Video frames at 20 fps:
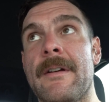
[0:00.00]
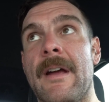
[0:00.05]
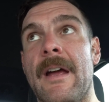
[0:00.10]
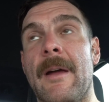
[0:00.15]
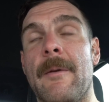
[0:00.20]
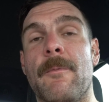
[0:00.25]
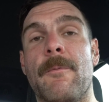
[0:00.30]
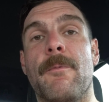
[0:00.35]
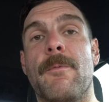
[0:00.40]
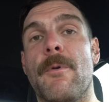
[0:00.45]

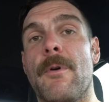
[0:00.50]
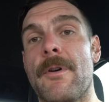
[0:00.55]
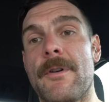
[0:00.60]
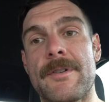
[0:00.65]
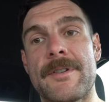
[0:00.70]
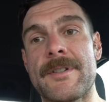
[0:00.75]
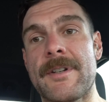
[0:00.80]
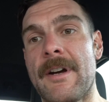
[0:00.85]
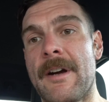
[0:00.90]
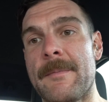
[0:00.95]
And
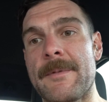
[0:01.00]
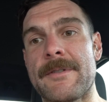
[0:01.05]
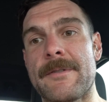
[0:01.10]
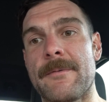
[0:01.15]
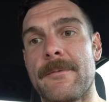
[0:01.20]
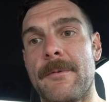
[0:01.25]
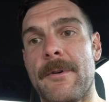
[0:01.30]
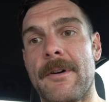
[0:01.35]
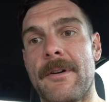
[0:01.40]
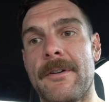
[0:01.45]
worst comes to
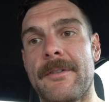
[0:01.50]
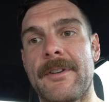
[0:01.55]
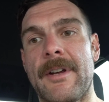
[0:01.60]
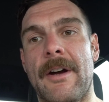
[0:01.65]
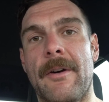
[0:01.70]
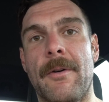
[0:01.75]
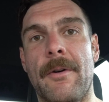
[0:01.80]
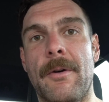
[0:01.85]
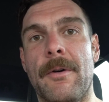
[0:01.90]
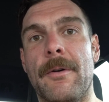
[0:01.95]
worst,
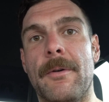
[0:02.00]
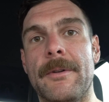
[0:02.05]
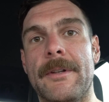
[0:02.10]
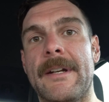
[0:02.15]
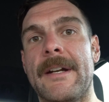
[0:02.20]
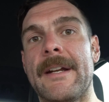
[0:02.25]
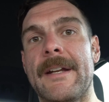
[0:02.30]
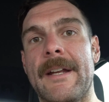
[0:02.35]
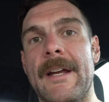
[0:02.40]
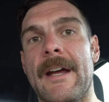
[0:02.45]
I'll hold
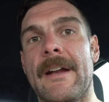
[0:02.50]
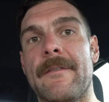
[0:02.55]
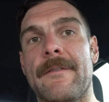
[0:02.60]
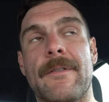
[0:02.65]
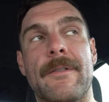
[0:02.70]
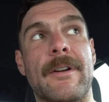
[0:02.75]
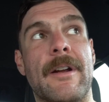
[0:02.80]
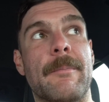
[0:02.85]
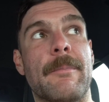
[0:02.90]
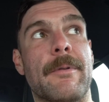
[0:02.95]
it again
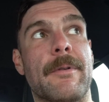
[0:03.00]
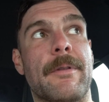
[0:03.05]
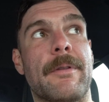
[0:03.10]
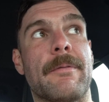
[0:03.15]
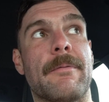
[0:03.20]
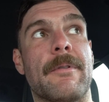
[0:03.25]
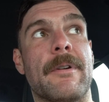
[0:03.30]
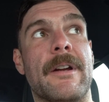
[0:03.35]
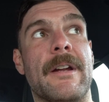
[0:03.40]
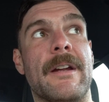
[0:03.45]
for number
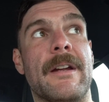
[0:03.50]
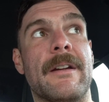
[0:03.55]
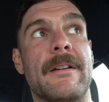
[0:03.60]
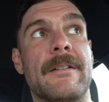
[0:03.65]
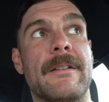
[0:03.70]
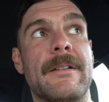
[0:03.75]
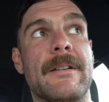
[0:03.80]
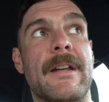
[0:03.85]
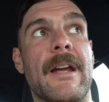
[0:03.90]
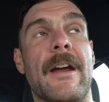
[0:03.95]
3,
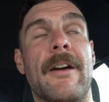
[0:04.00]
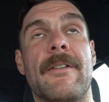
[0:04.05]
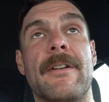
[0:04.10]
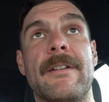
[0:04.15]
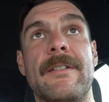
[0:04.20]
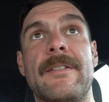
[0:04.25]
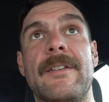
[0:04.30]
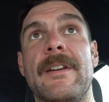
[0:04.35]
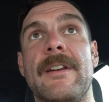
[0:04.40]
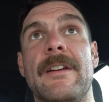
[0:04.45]

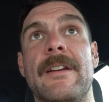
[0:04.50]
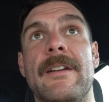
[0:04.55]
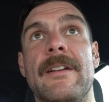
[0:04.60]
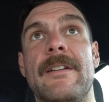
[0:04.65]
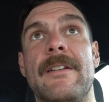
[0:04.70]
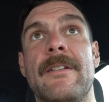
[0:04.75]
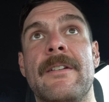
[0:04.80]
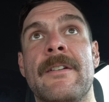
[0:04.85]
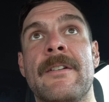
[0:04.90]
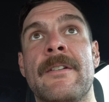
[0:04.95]

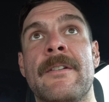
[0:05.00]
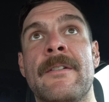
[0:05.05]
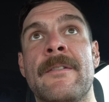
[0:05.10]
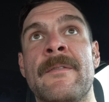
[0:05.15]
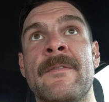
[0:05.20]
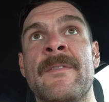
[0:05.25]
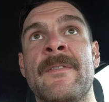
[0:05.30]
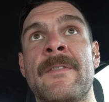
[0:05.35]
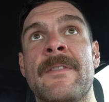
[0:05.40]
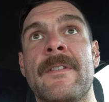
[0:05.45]
guaranteed
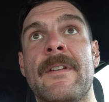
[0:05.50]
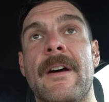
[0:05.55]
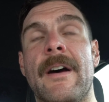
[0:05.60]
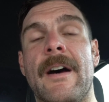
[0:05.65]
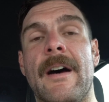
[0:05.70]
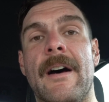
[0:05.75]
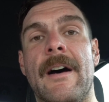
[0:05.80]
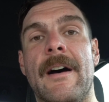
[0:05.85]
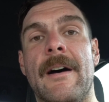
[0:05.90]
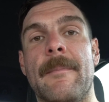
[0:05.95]

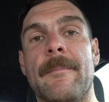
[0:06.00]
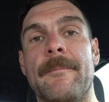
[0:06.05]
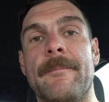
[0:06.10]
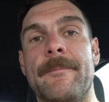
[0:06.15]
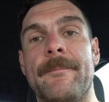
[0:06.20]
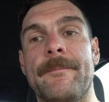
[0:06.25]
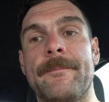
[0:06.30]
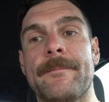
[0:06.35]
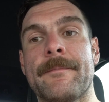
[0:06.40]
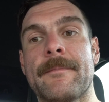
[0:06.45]

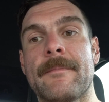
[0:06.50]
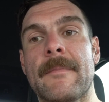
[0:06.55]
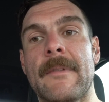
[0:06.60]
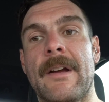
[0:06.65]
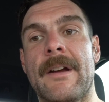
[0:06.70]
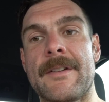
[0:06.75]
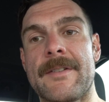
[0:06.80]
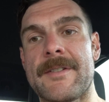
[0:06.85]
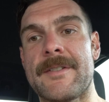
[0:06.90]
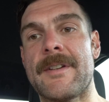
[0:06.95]

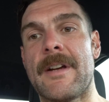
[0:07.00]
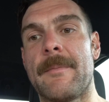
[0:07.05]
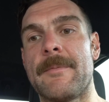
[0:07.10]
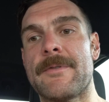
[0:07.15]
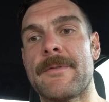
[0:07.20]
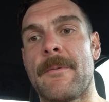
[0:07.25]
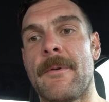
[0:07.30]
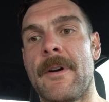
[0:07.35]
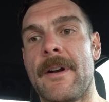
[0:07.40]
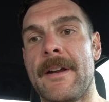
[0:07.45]
a sub
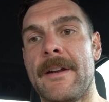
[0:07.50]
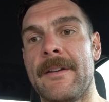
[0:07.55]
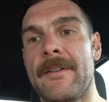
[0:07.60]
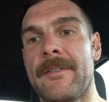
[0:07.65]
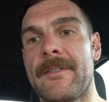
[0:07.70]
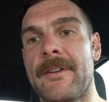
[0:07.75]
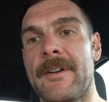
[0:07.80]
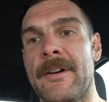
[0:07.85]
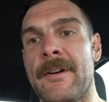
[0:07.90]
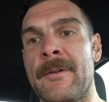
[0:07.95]
20.
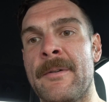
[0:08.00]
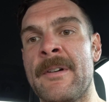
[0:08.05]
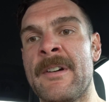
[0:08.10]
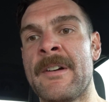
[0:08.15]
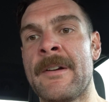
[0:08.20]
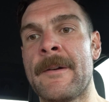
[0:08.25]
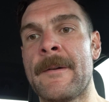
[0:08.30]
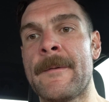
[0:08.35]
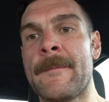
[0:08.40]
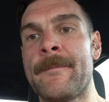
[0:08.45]
So
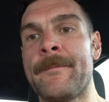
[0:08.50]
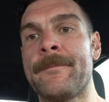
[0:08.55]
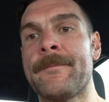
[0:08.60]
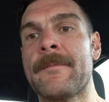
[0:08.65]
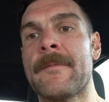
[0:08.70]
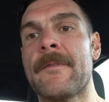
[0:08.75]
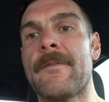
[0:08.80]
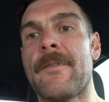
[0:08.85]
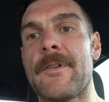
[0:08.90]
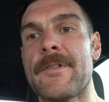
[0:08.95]

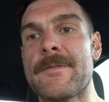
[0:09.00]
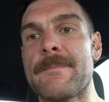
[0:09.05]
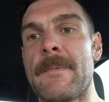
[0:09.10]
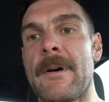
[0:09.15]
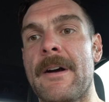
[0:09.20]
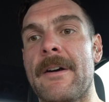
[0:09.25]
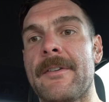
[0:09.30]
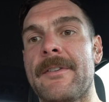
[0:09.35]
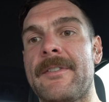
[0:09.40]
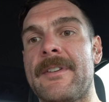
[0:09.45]
first
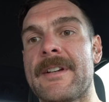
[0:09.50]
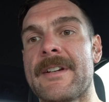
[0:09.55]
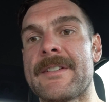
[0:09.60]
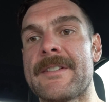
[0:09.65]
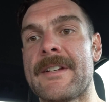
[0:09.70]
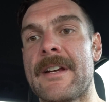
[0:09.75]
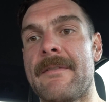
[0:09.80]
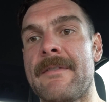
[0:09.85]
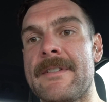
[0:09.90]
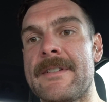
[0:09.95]
mile
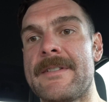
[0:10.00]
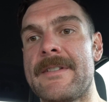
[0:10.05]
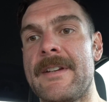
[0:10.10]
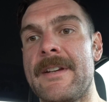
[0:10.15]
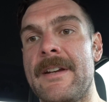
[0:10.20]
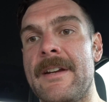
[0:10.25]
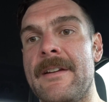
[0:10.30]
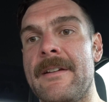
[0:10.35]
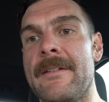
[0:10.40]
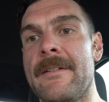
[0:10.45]

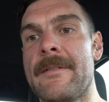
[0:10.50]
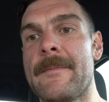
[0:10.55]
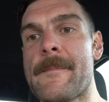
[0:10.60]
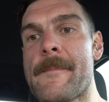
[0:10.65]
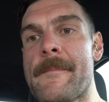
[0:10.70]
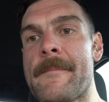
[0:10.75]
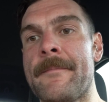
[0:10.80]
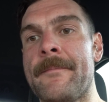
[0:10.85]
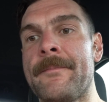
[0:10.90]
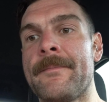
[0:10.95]
6:17,
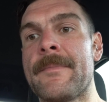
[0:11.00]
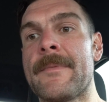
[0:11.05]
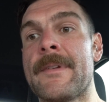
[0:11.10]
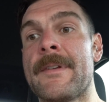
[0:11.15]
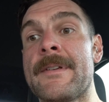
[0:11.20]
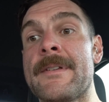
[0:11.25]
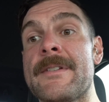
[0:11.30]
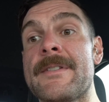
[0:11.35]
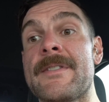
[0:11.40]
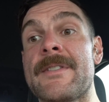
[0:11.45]

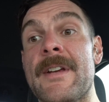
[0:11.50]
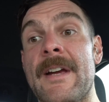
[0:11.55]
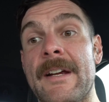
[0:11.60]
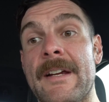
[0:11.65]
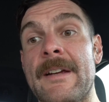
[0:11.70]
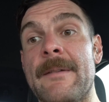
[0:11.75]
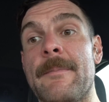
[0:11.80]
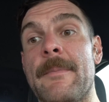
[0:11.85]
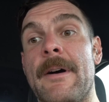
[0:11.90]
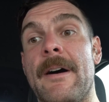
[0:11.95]

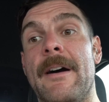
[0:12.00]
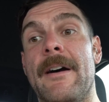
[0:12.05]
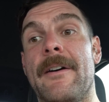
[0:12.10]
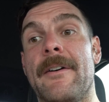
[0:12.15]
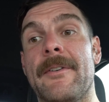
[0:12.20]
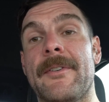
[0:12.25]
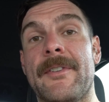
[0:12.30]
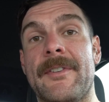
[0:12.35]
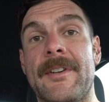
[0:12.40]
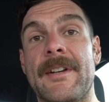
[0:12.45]
second
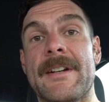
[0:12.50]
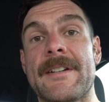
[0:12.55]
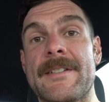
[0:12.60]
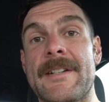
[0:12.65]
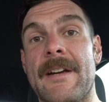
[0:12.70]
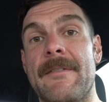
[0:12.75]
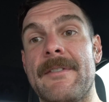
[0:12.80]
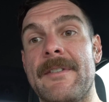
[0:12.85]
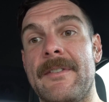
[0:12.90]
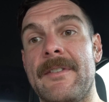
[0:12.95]
mile
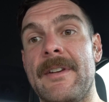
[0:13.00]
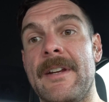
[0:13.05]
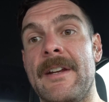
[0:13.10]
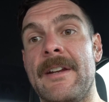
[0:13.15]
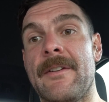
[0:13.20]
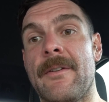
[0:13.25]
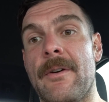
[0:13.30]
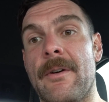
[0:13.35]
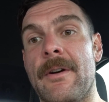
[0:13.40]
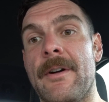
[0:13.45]

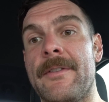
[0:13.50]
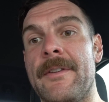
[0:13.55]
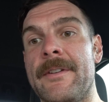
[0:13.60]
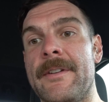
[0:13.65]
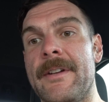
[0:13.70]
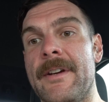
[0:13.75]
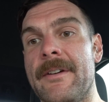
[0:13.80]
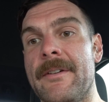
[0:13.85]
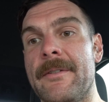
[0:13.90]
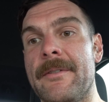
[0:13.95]
6:17 on the
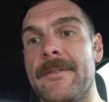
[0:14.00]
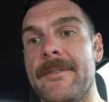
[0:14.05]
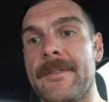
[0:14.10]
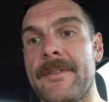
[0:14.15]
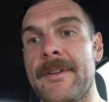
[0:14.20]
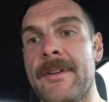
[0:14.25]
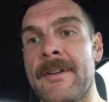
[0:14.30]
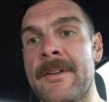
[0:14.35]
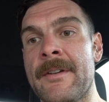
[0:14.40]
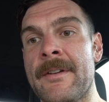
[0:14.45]
nose,